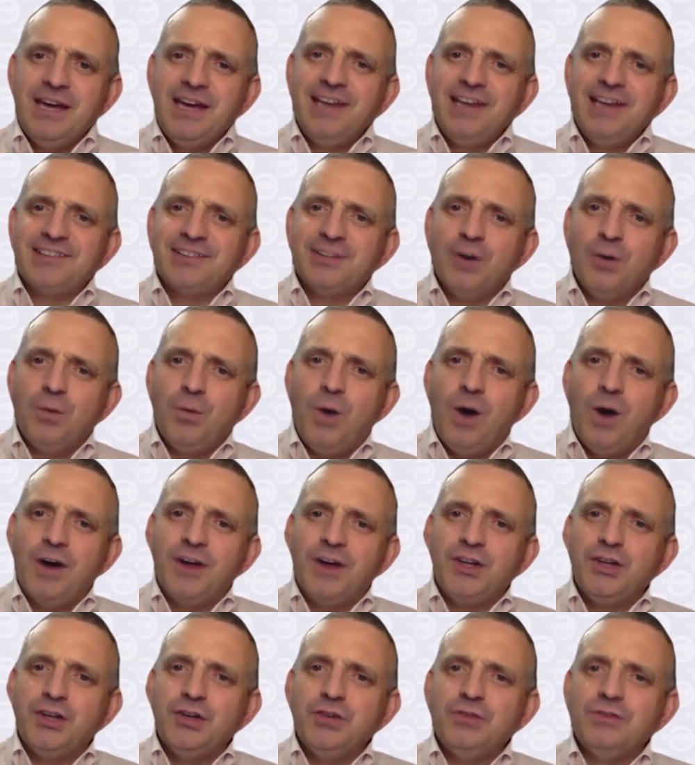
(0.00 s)
not what
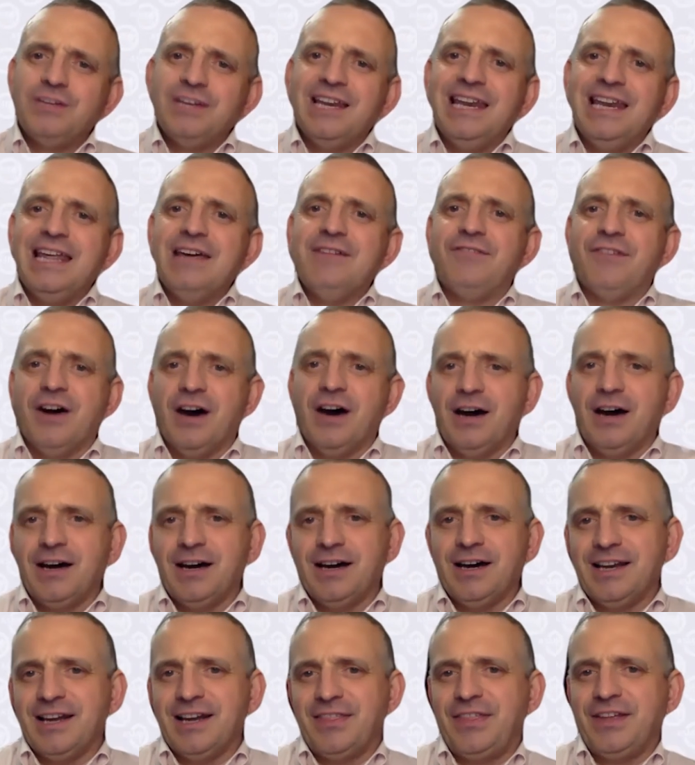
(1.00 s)
you deliver,
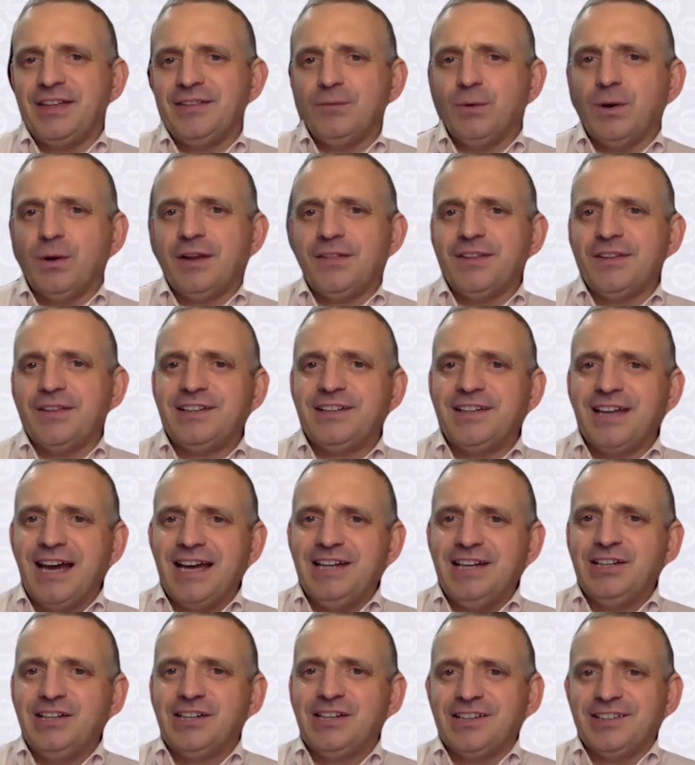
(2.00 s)
and I think one of the
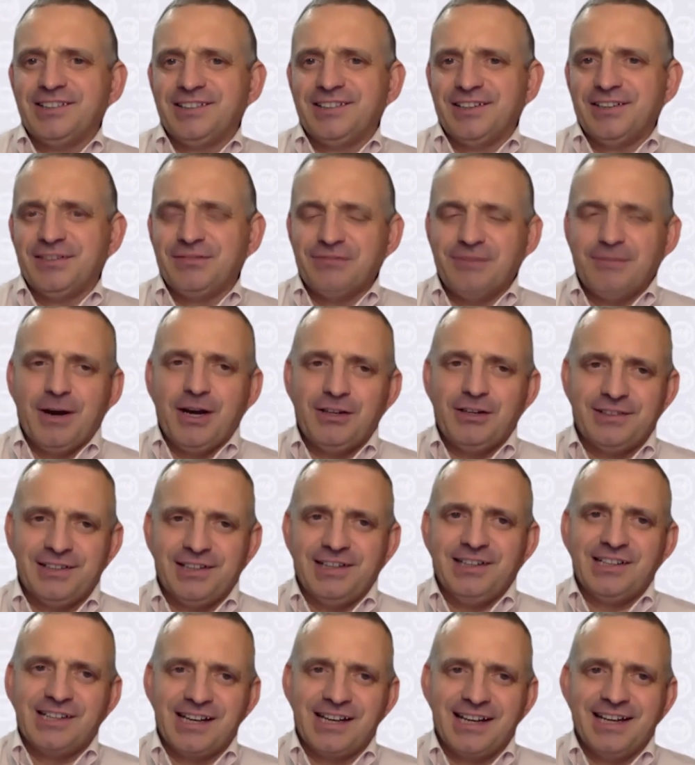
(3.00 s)
dangers of remote
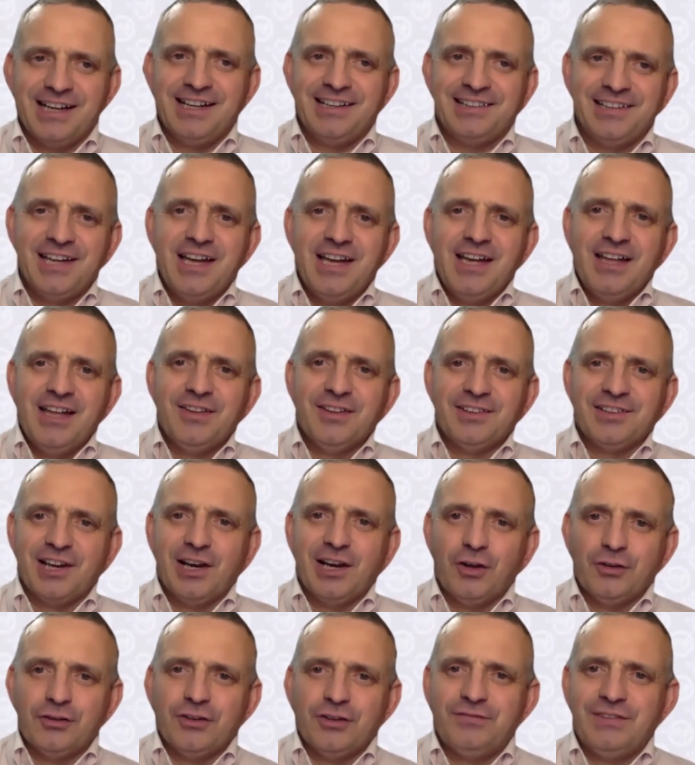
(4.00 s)
teaching is there's a
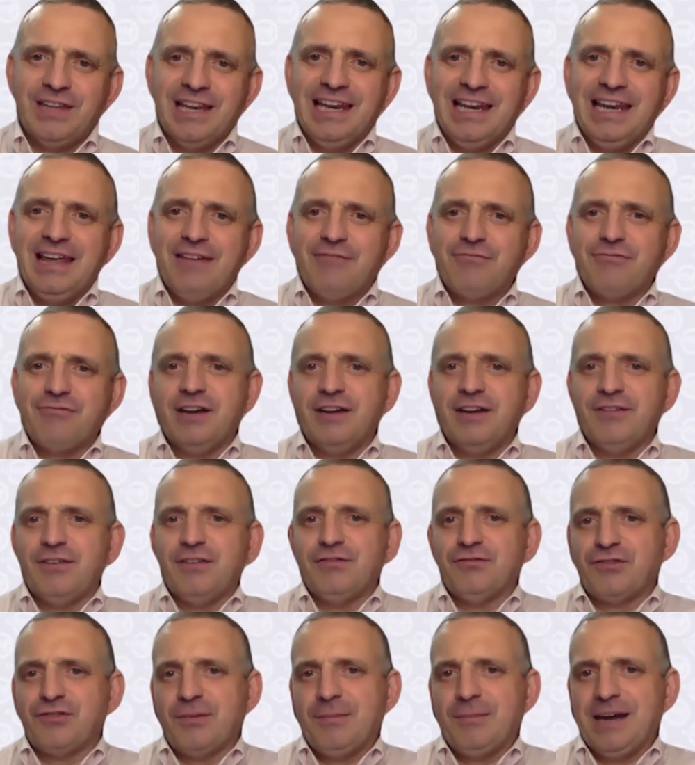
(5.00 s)
lot of delivery of
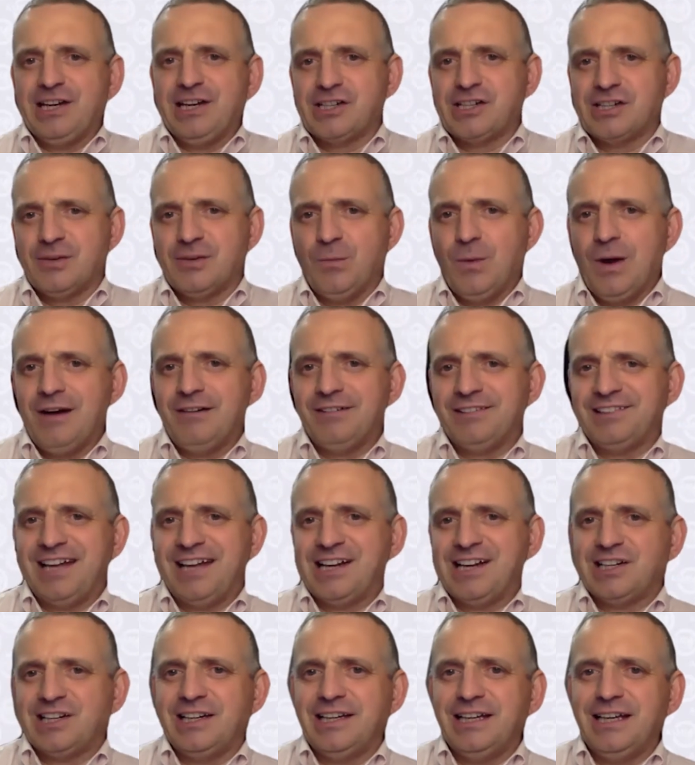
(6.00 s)
information, whereas
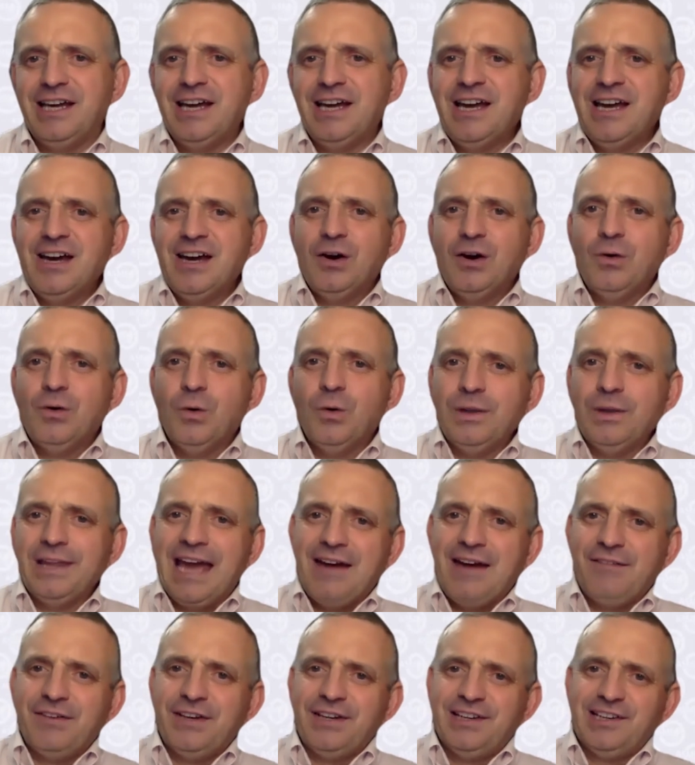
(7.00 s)
actually all the
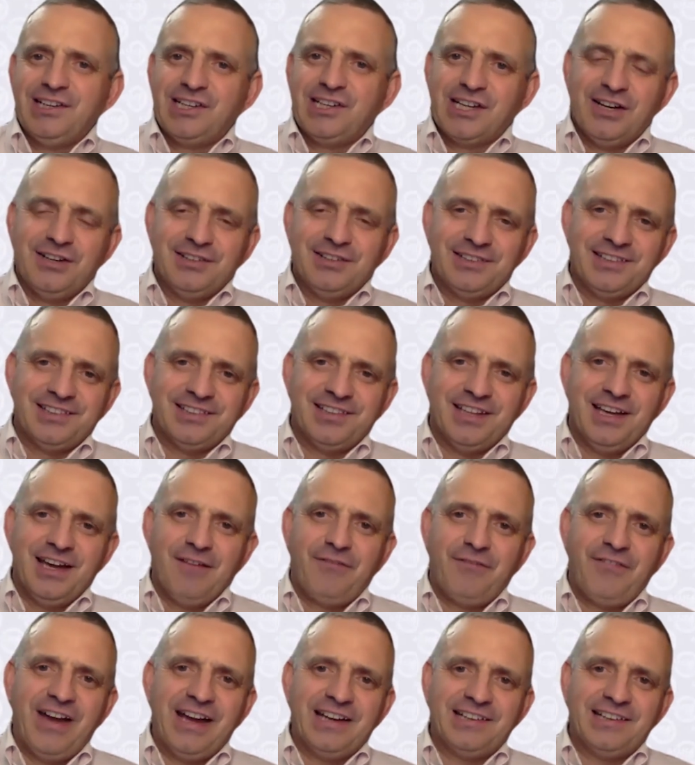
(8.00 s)
evidence shows us that
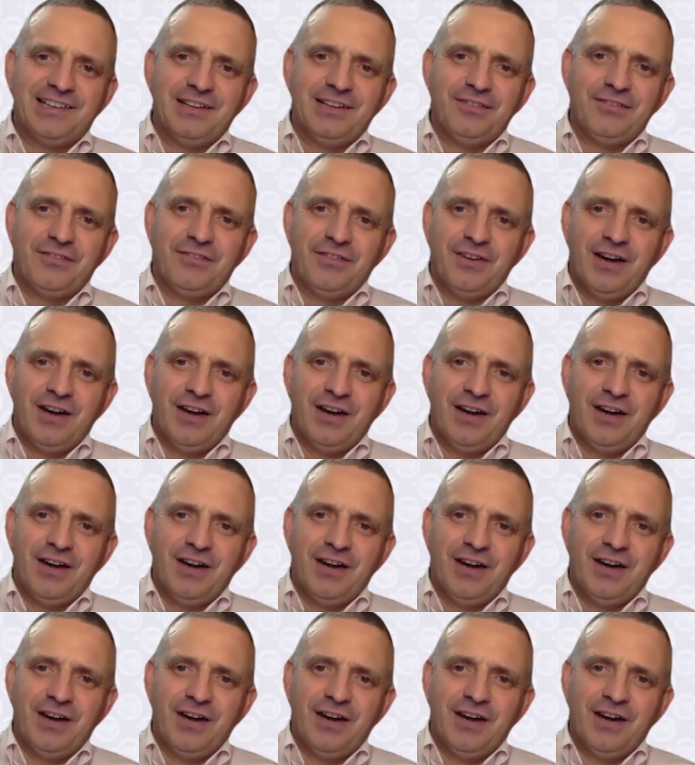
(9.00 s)
effective